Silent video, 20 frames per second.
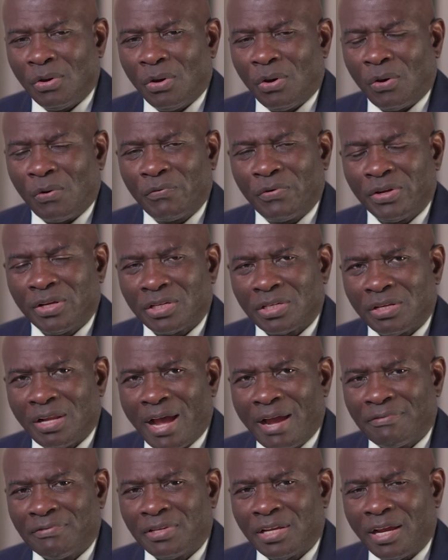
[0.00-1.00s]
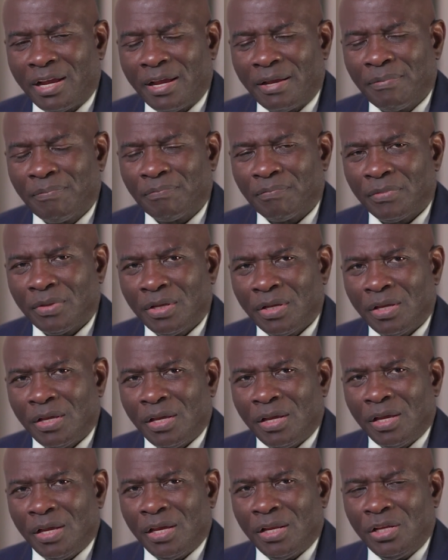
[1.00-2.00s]
over his lifetime,
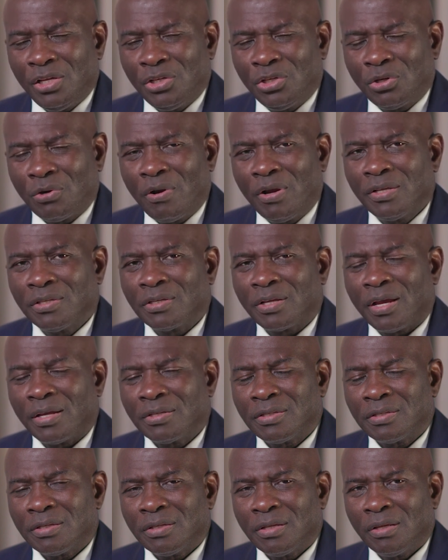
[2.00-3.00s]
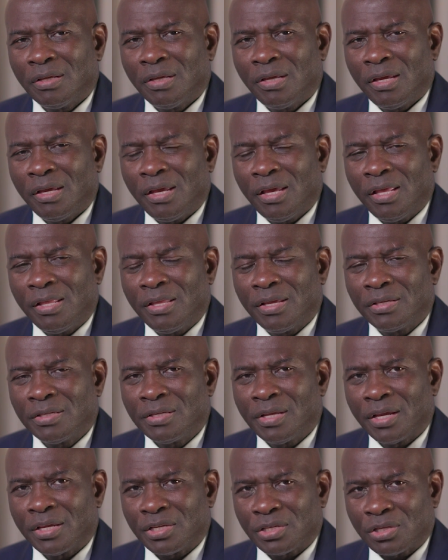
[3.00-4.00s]
and he joins us in
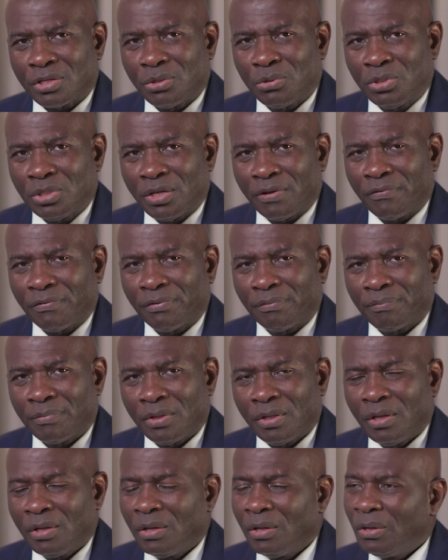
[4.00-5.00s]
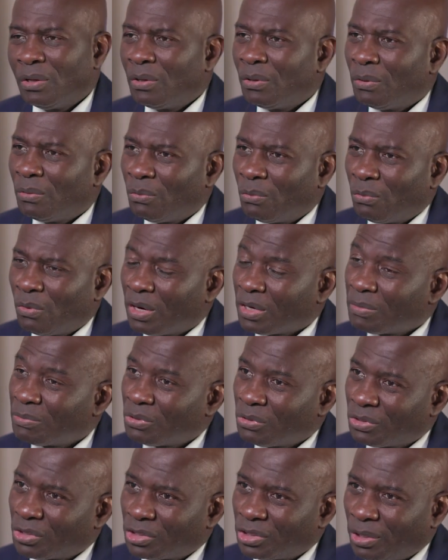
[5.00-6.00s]
this exclusive. Welcome
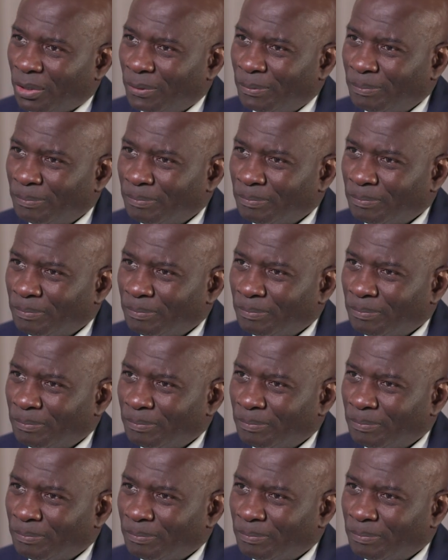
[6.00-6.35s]
to the show.